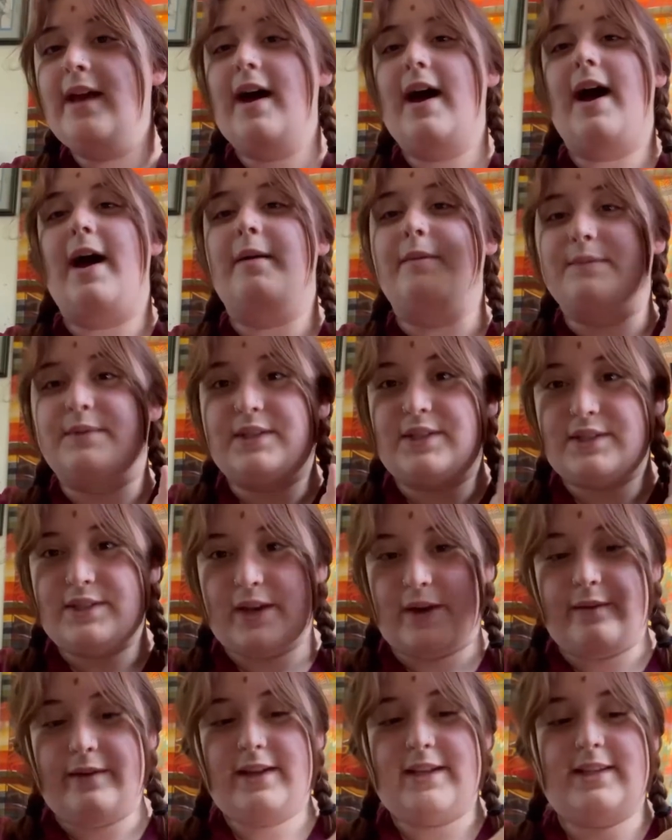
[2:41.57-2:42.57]
I'm
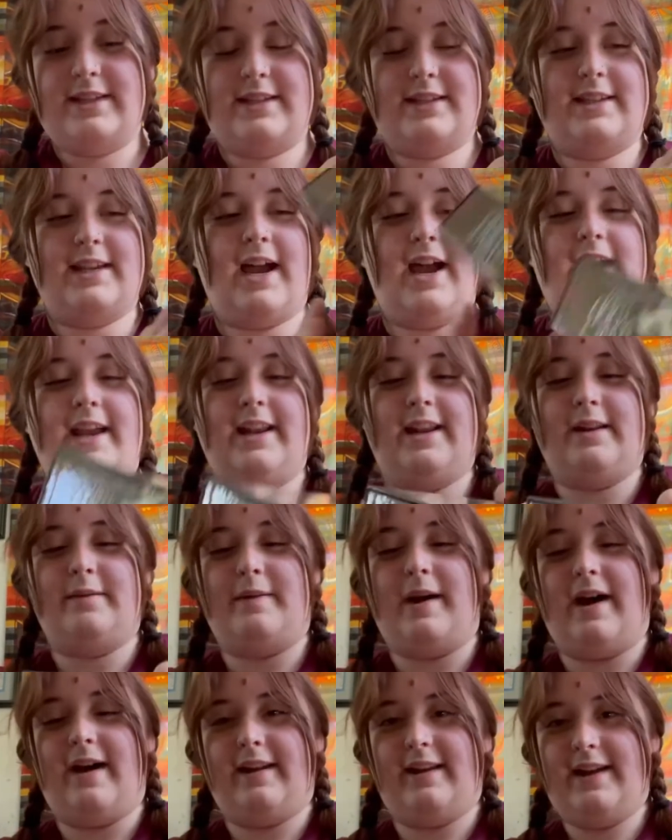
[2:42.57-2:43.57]
so excited
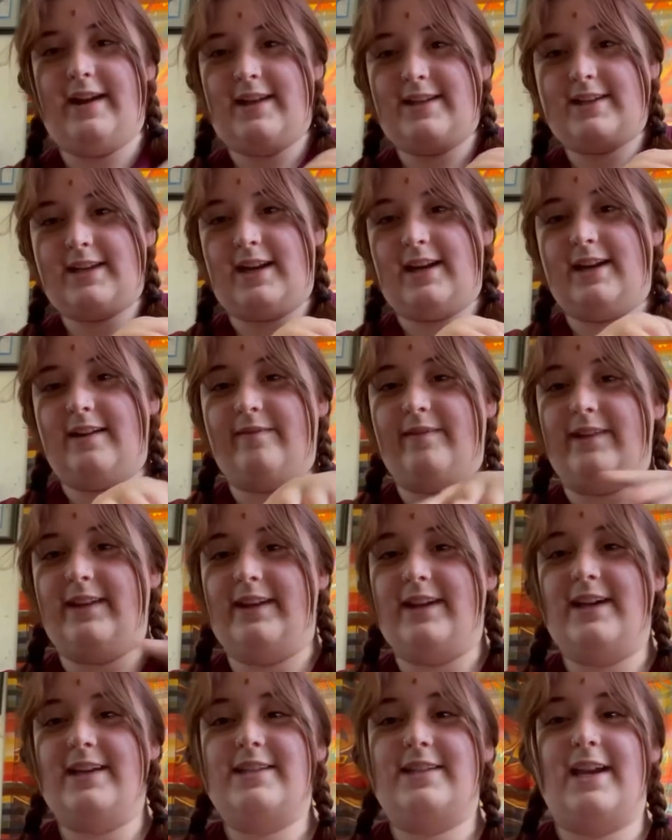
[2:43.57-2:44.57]
about it. It's got a really
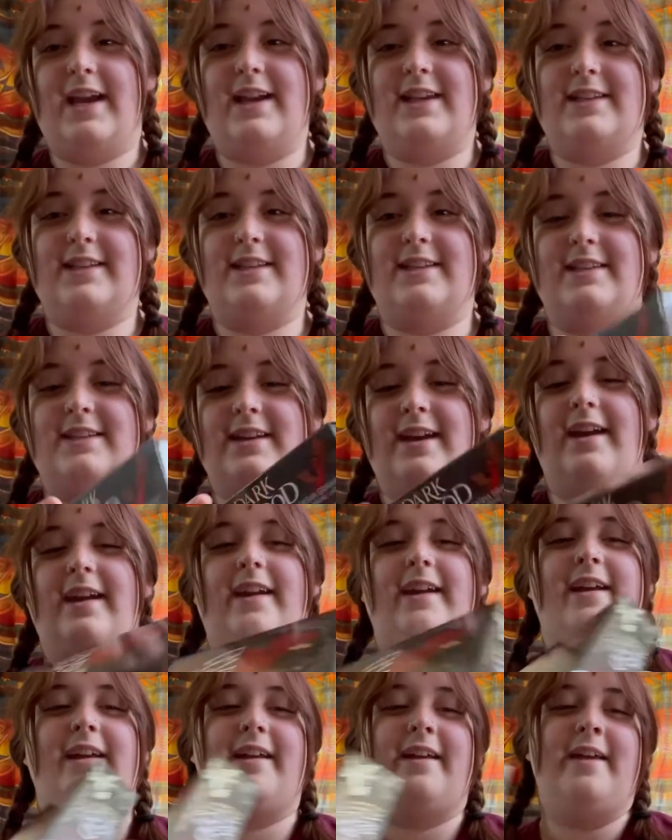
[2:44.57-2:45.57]
nice case. This is
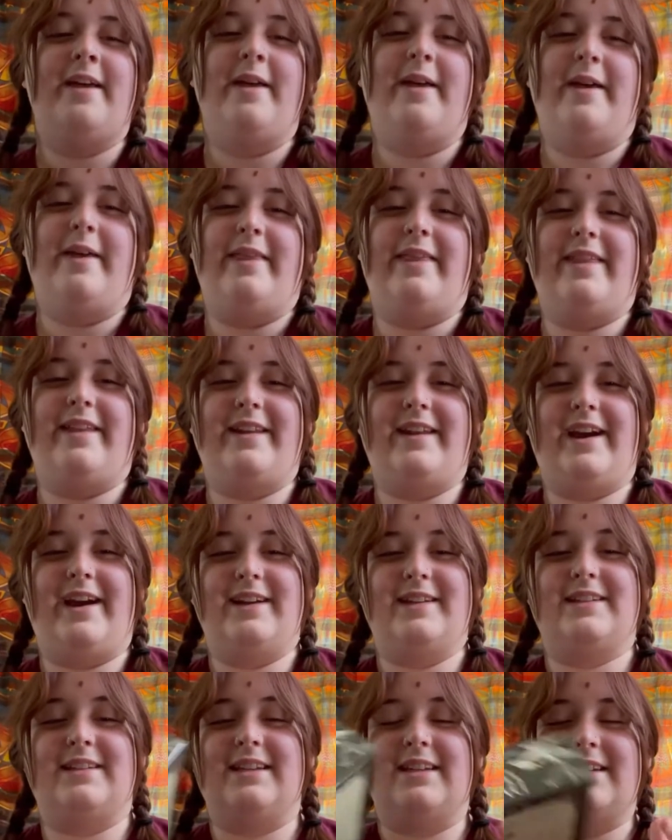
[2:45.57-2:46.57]
like the
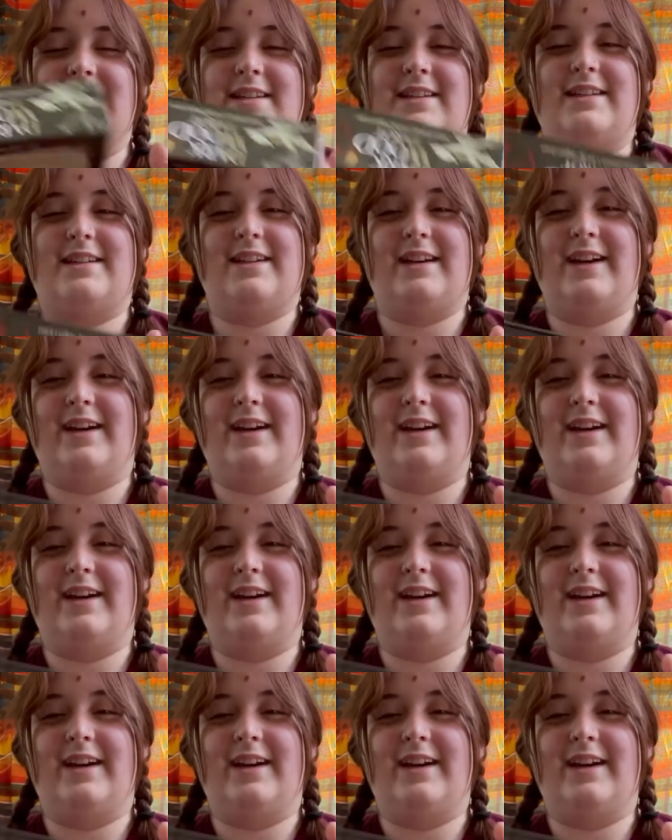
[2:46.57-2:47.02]
nicest